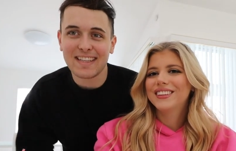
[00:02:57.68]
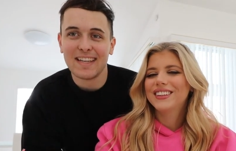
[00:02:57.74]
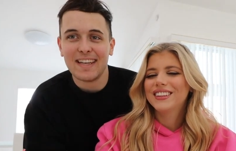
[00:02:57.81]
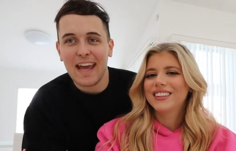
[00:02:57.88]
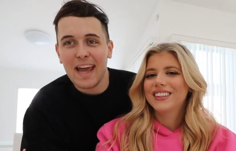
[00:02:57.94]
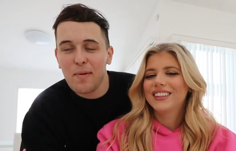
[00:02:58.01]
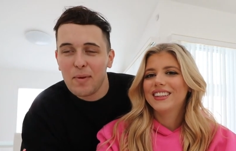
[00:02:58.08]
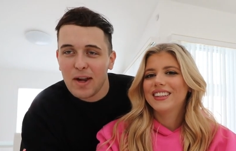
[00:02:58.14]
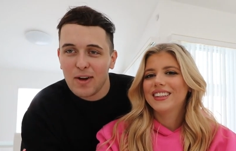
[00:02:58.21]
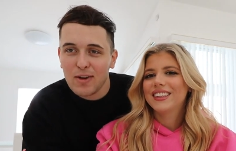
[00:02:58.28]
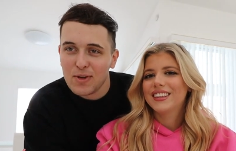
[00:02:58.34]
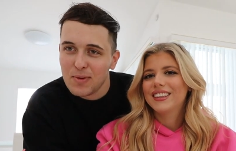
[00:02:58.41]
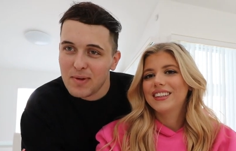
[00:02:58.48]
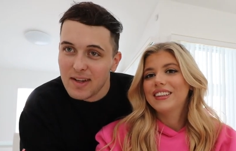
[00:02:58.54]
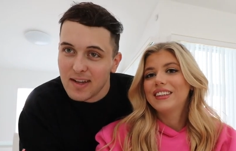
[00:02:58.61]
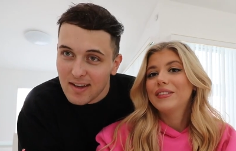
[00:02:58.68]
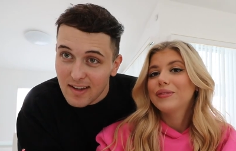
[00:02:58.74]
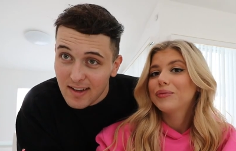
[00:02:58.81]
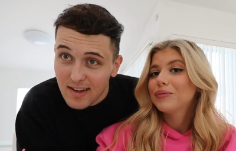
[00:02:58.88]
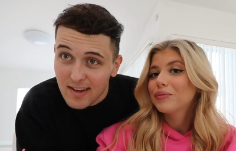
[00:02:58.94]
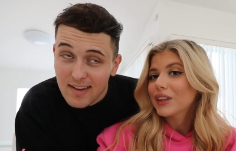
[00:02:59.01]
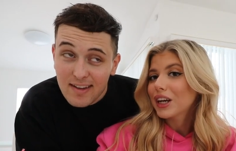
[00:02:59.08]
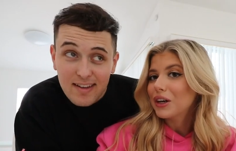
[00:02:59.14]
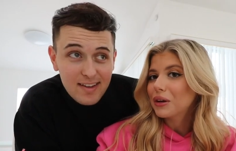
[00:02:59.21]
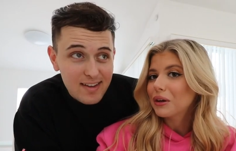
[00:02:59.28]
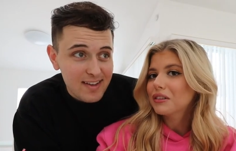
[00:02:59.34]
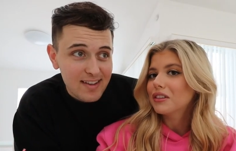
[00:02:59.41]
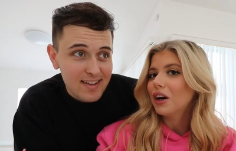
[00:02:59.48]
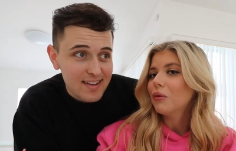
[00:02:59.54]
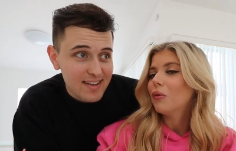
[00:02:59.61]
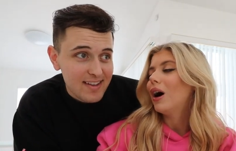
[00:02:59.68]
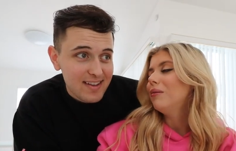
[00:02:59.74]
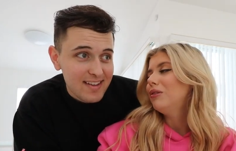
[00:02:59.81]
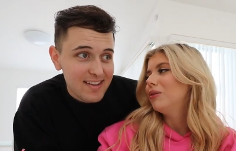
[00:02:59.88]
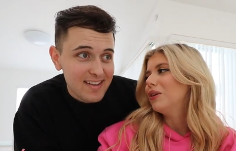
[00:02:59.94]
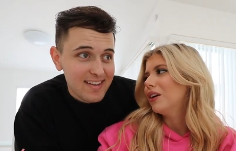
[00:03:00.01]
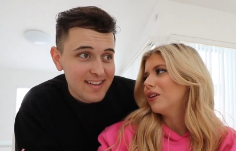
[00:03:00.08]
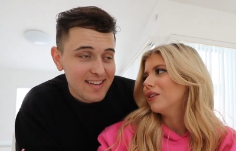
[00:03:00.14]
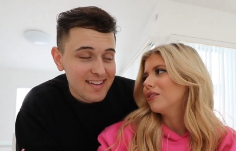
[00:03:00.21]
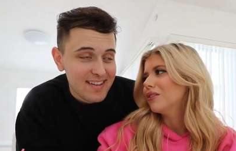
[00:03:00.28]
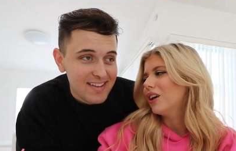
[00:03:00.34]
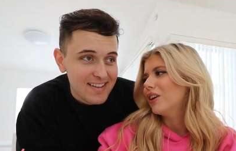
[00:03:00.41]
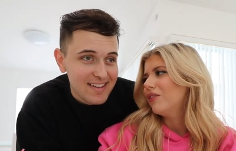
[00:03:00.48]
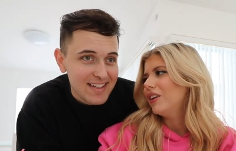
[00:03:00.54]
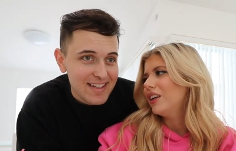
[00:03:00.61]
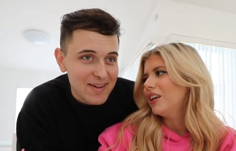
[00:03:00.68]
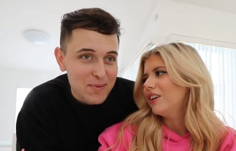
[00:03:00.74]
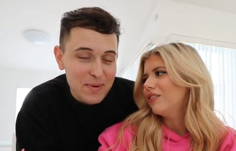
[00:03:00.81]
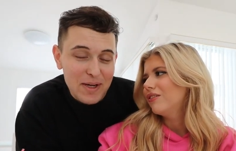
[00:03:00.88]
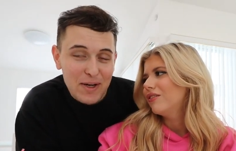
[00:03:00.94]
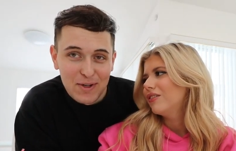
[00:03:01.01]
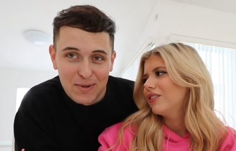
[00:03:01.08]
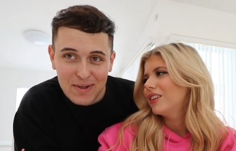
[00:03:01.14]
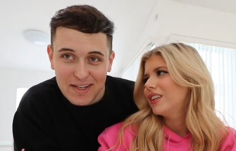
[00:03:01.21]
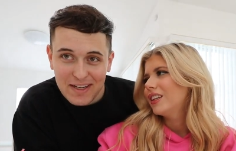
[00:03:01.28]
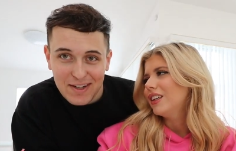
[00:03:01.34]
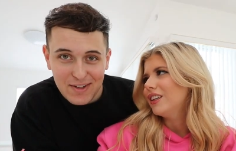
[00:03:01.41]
Speaker 1: Today we are doing...
Speaker 2: A girls talk. Well, I'm doing a girls talk video. We
Speaker 1: are doing a